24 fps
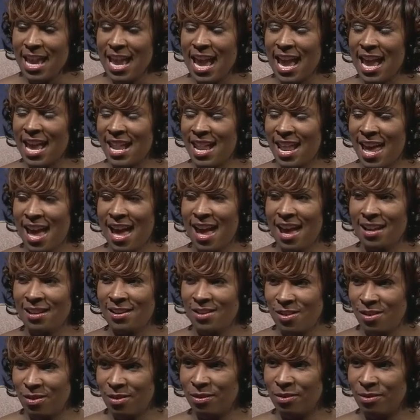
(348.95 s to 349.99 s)
and I
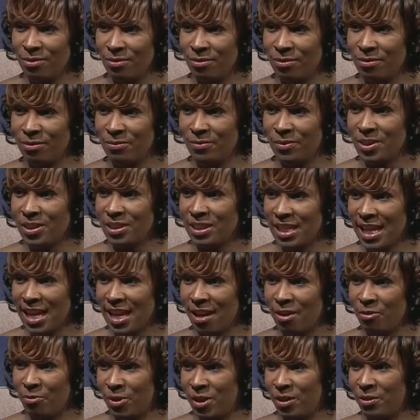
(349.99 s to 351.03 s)
knew
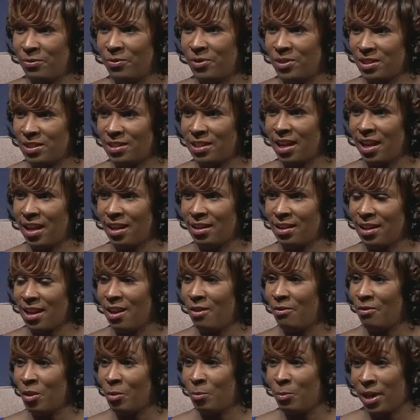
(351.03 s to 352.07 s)
firsthand what it feels like to
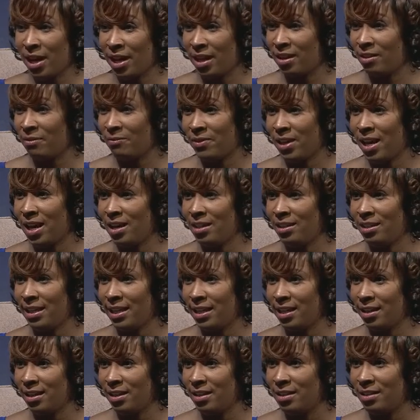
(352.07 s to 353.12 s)
have your body
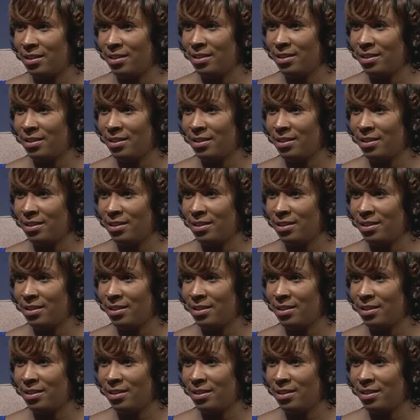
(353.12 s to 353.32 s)
violated.